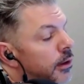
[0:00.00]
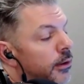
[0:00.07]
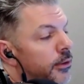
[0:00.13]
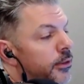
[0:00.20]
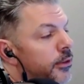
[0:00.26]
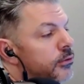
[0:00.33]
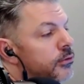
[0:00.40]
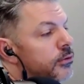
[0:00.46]
all
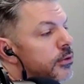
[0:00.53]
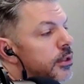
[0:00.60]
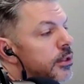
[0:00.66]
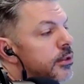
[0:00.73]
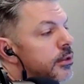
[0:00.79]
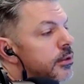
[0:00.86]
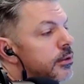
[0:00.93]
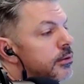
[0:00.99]
the things you
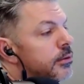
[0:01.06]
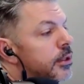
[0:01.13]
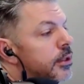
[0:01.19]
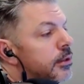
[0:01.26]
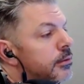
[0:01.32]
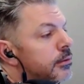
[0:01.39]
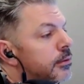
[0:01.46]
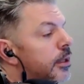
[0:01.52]
need to do
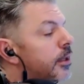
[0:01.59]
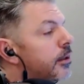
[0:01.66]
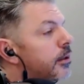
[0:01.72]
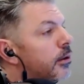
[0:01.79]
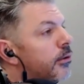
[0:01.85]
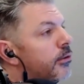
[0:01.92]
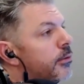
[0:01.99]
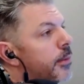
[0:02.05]
to let
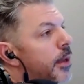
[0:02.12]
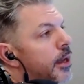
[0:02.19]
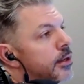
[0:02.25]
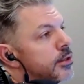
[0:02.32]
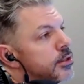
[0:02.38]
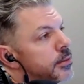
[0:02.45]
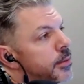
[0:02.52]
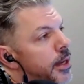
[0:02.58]
go of the
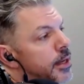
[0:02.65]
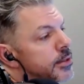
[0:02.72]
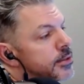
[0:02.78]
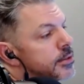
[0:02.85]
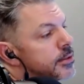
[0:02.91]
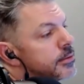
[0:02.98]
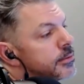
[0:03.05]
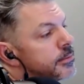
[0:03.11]
baggage of the
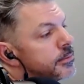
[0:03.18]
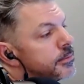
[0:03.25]
past,